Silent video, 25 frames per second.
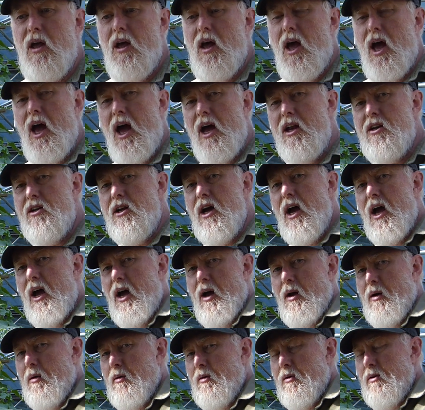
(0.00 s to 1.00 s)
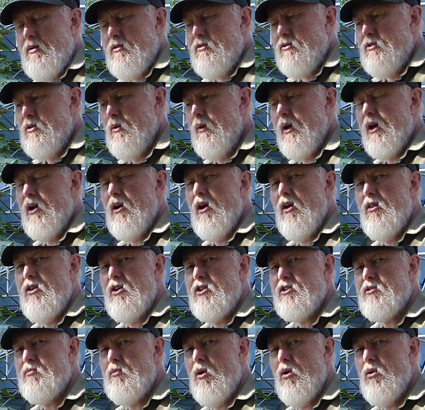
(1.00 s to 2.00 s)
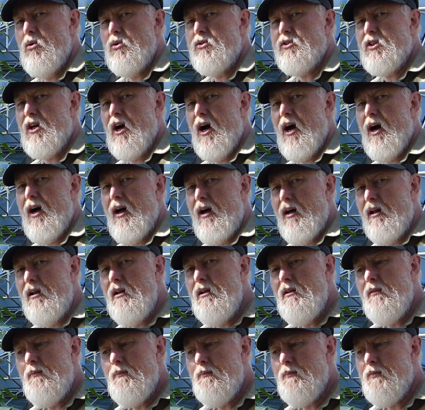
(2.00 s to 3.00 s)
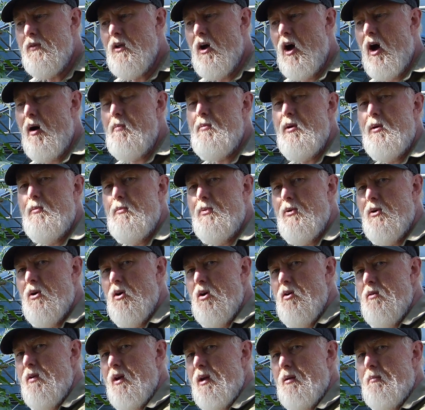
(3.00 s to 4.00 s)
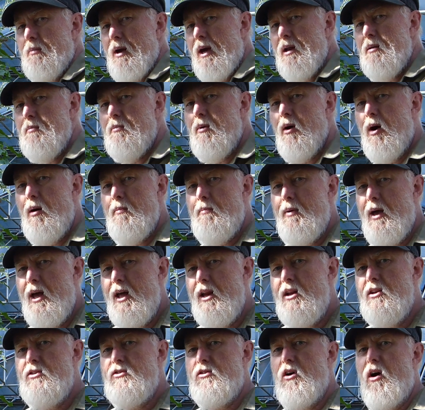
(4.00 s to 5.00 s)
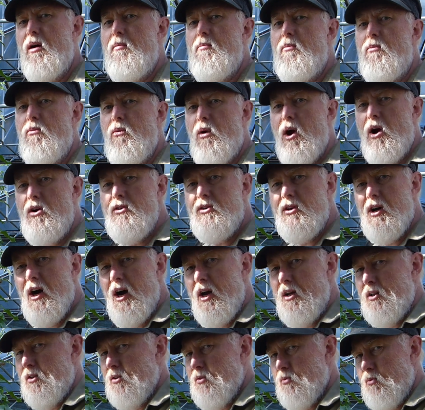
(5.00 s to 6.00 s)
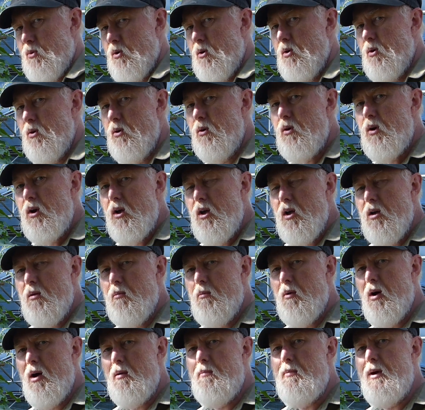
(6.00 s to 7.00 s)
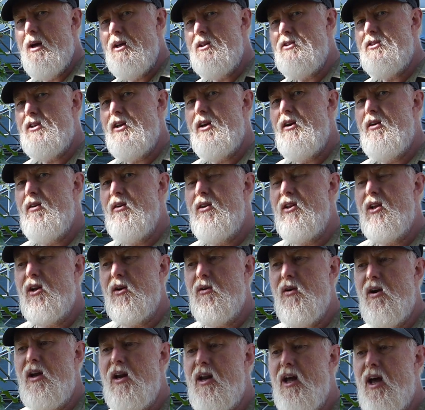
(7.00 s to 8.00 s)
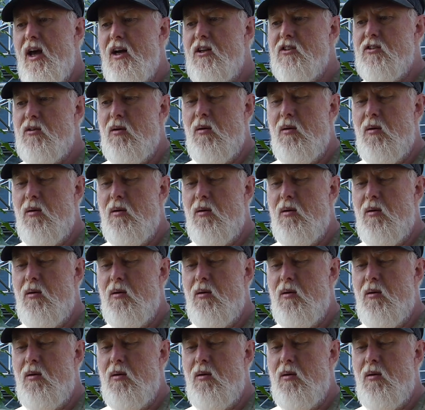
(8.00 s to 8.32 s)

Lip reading: And doing it on the small scale, I'm improving bed by bed as I rotate through my beds here in the greenhouse.